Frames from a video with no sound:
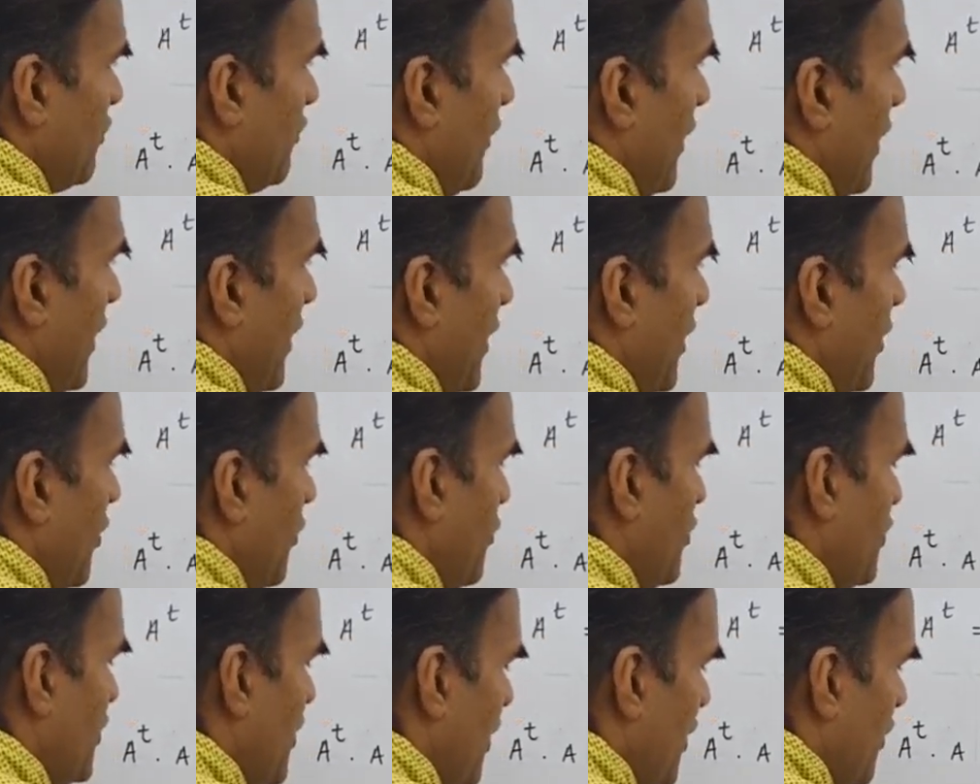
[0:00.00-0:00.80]
1
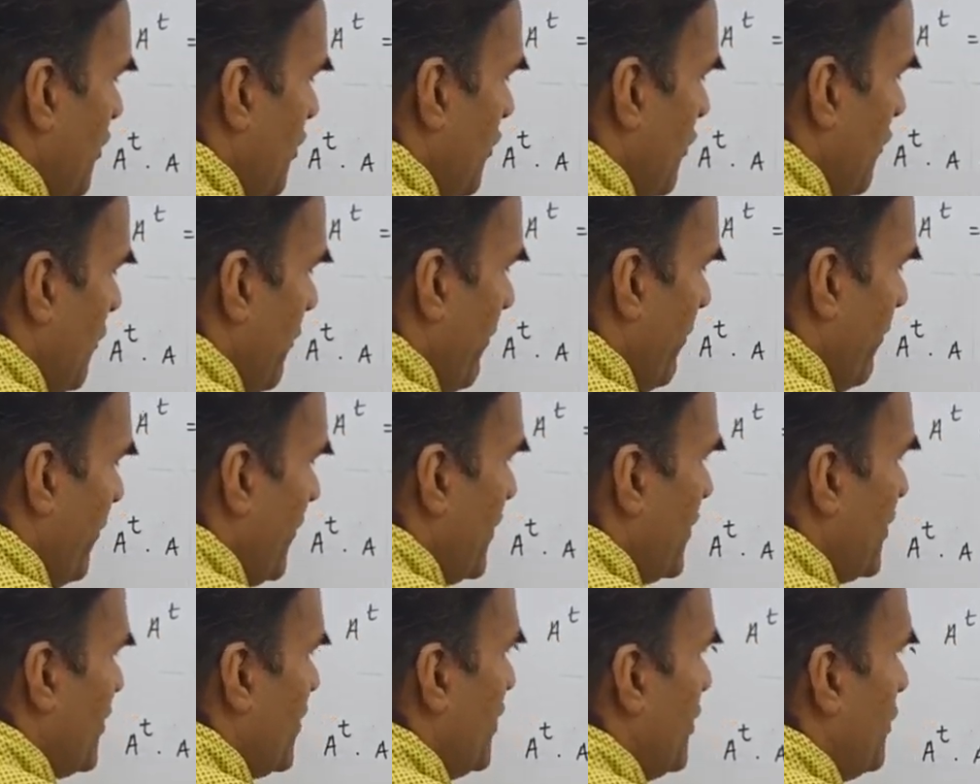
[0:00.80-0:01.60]
into 0,
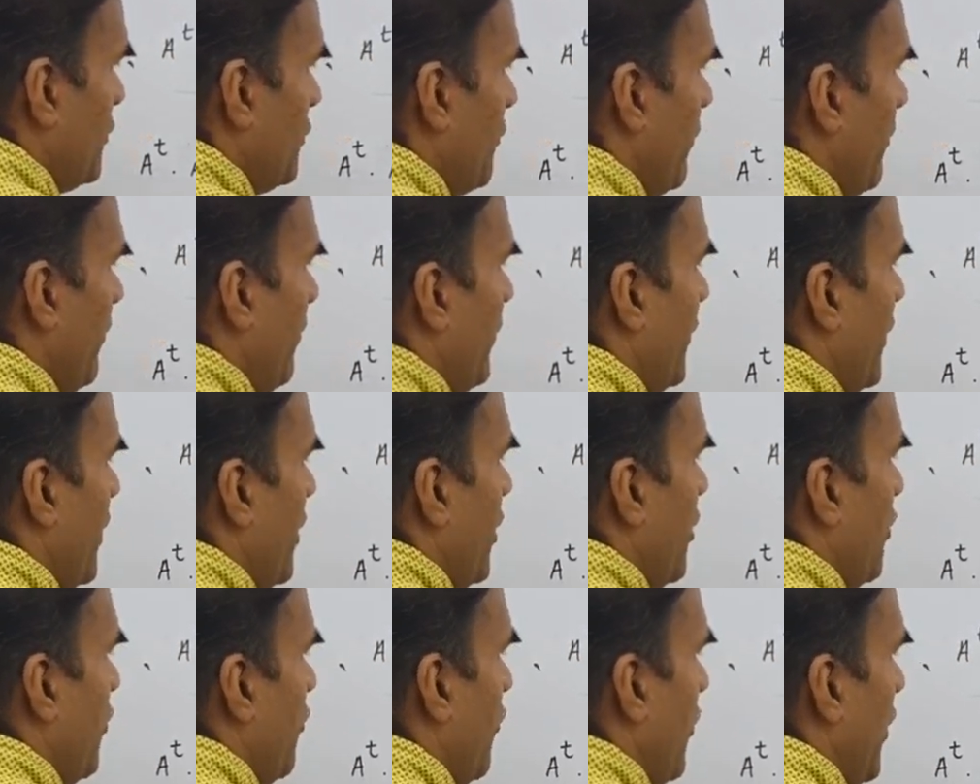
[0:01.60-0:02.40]
0.
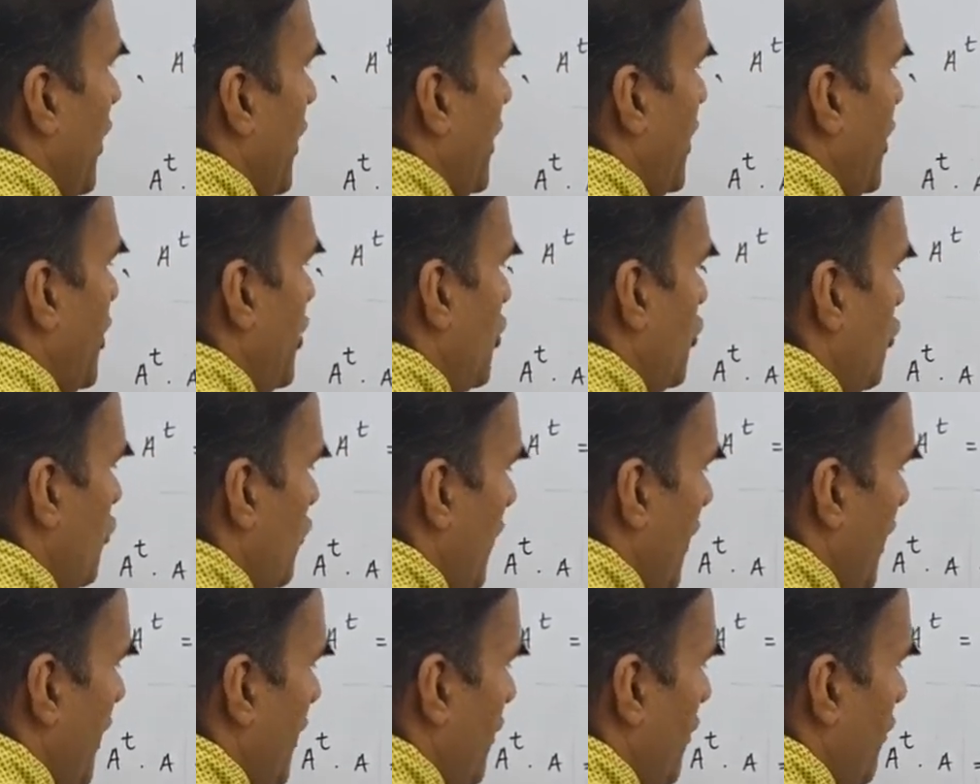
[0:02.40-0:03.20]
1 into
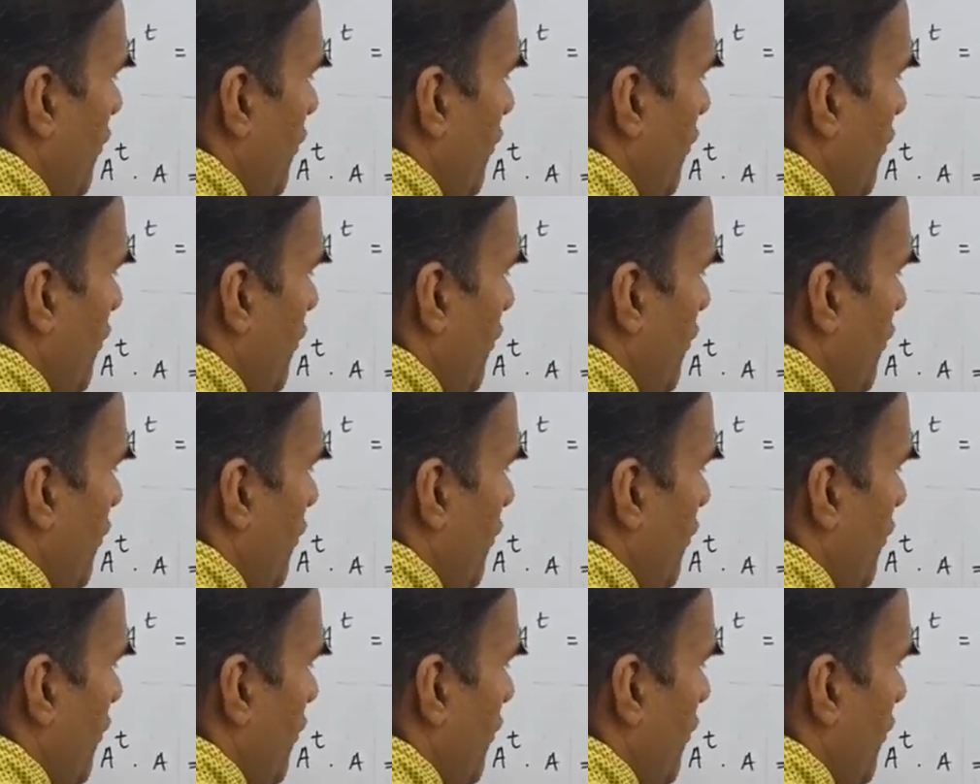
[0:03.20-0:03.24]
1,